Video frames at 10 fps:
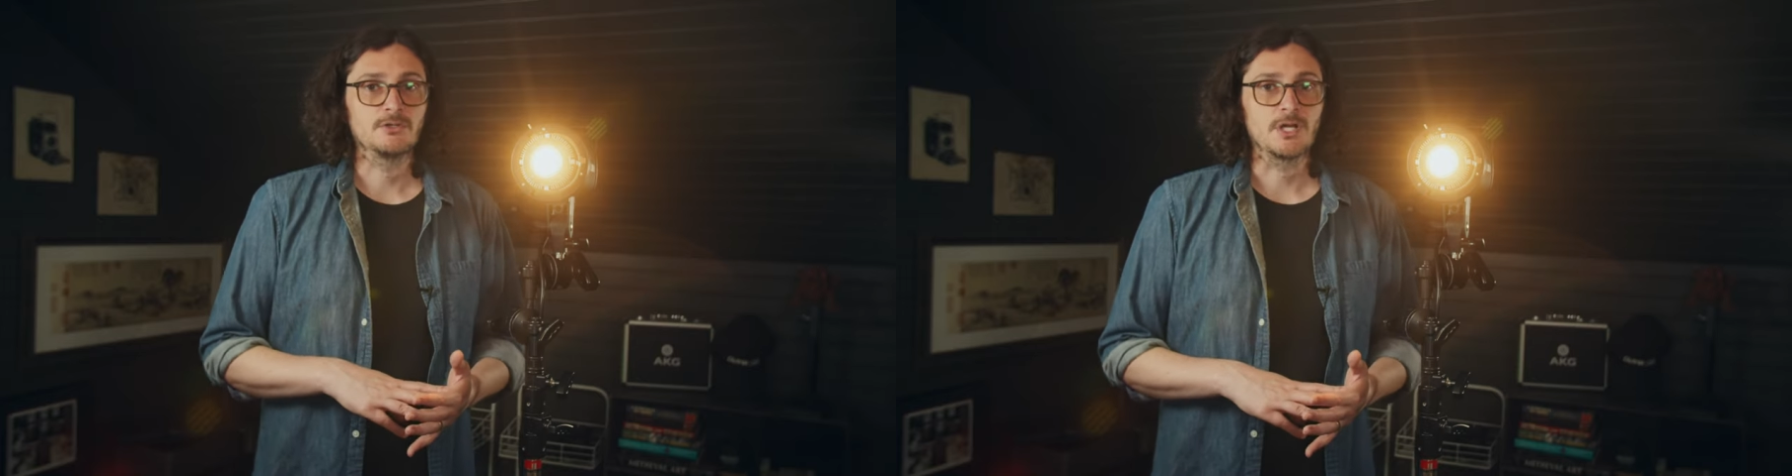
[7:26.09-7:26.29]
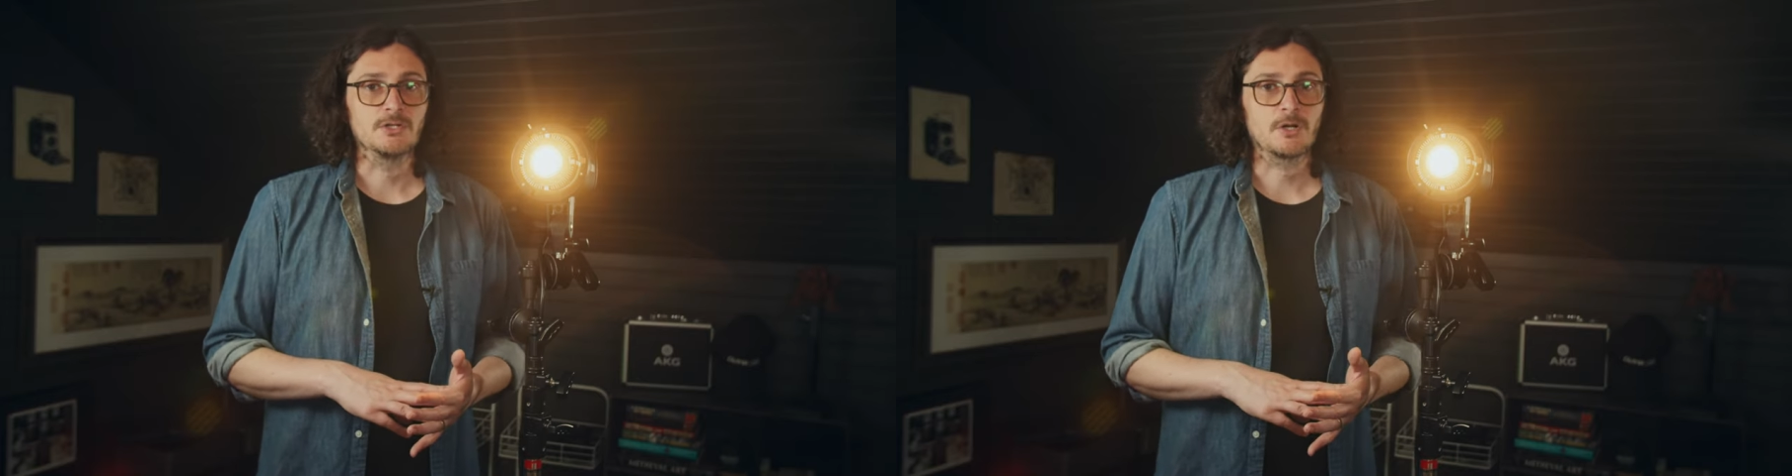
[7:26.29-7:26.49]

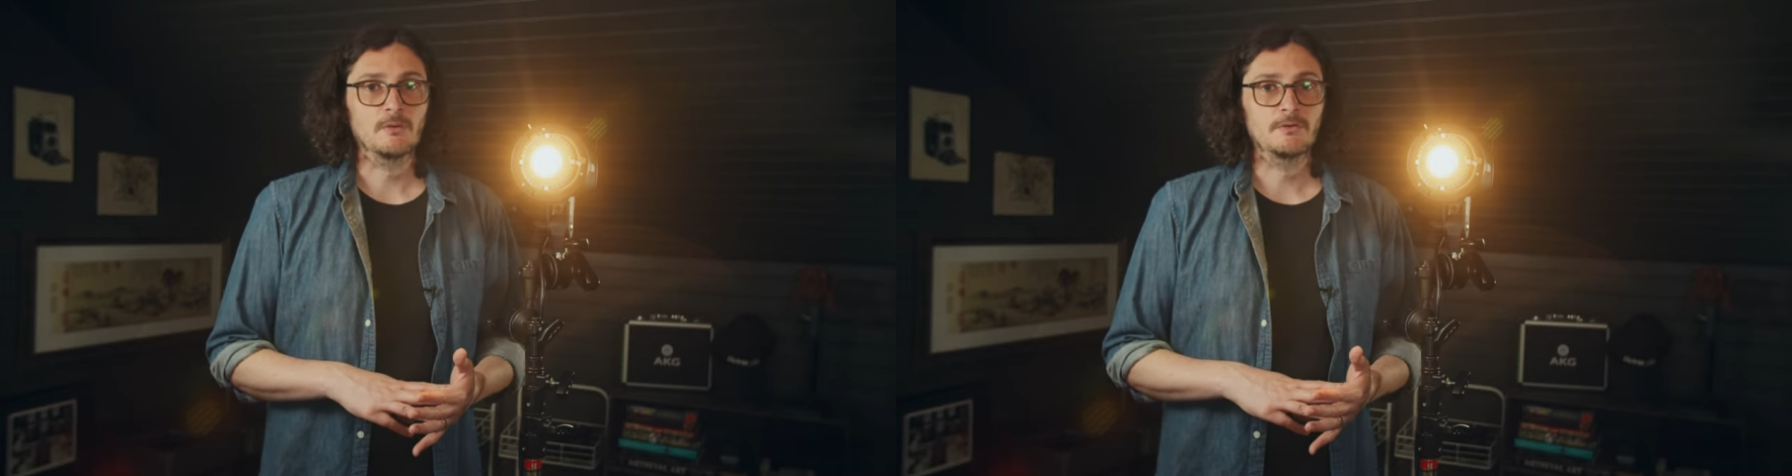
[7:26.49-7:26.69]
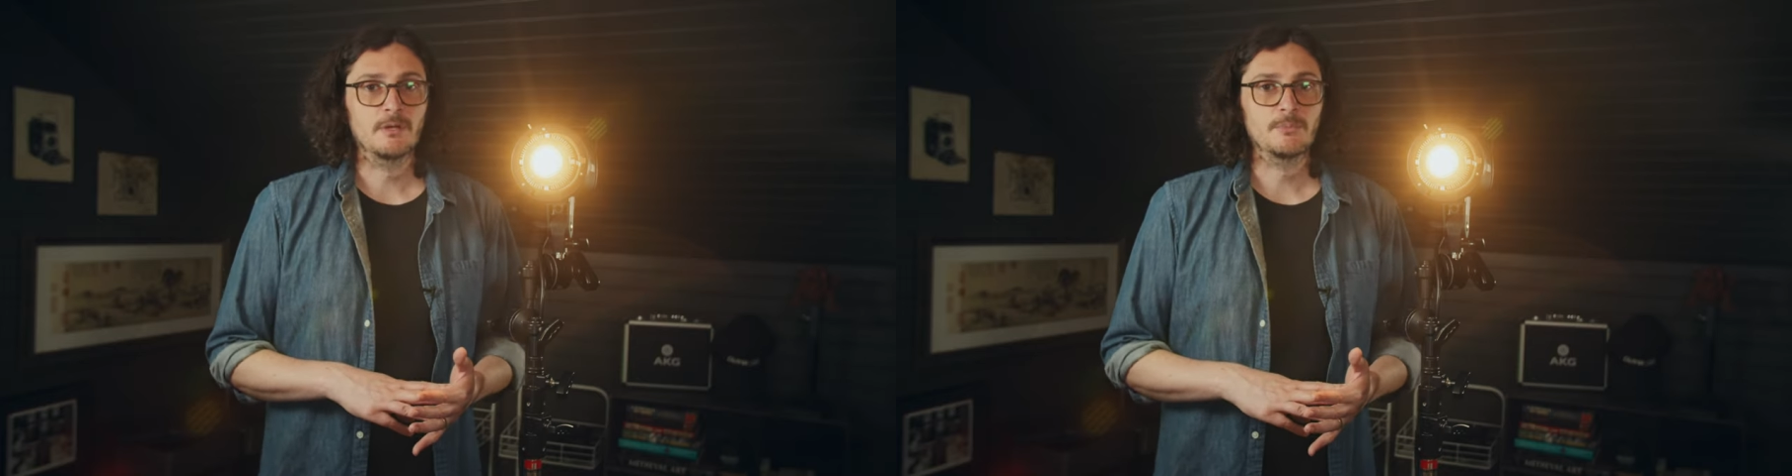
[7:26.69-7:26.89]
change
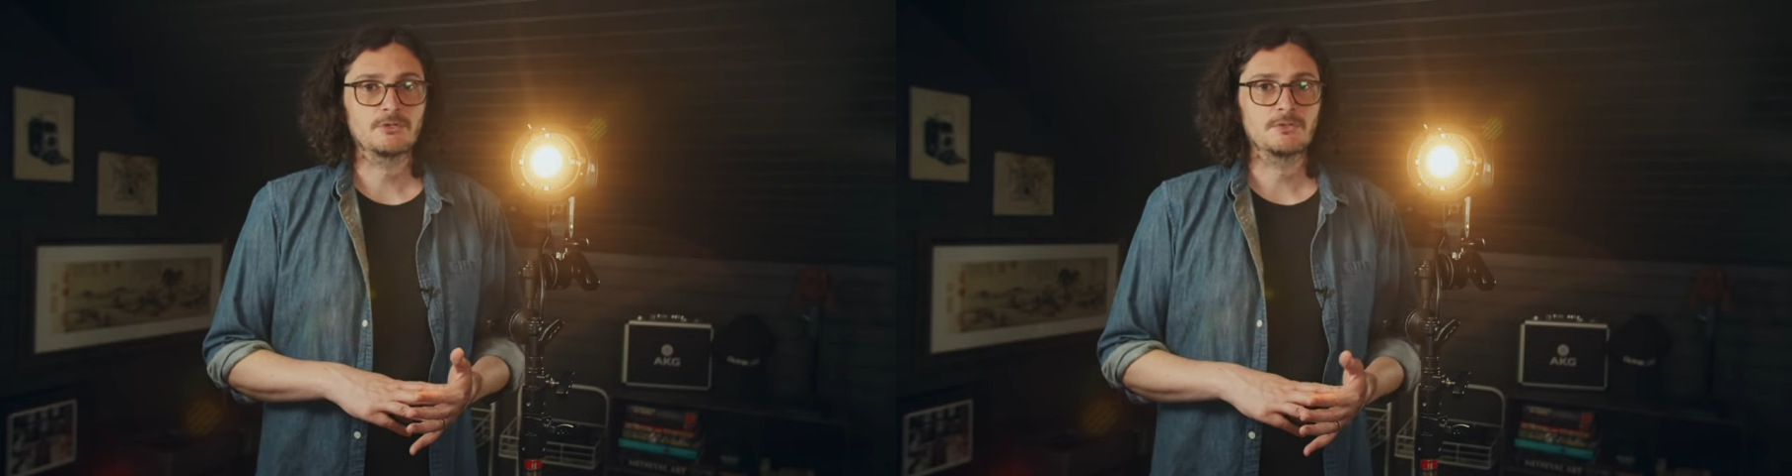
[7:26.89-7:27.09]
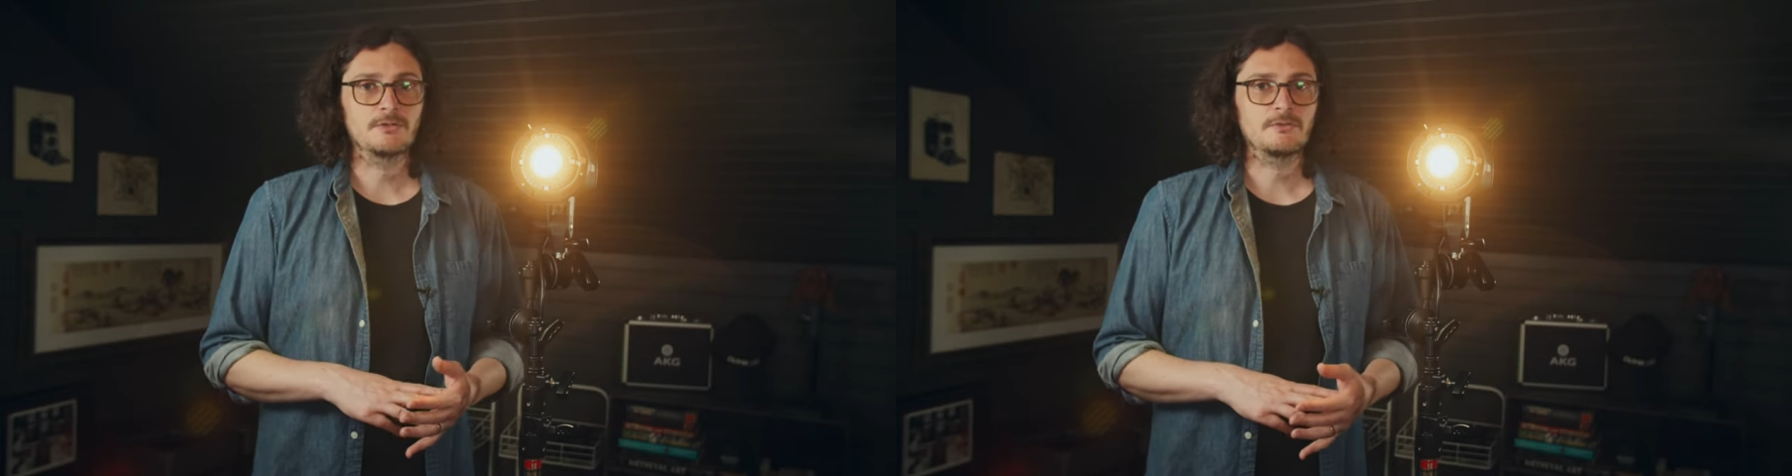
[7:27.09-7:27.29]
color
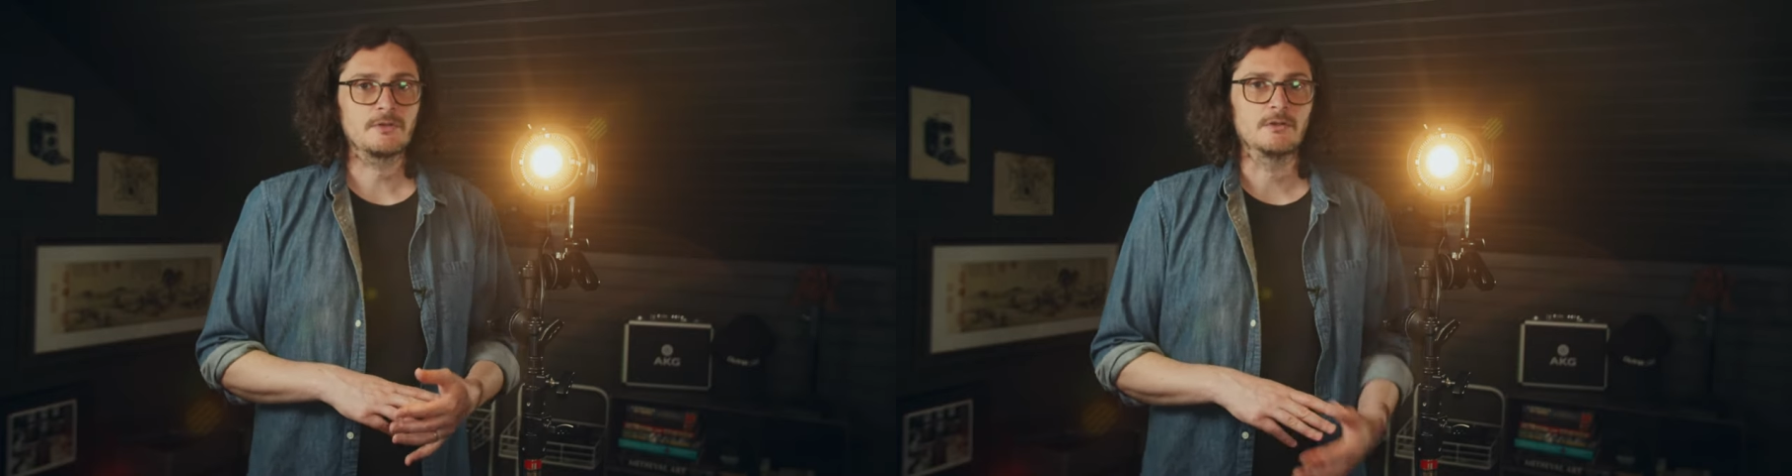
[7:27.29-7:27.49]
temperatures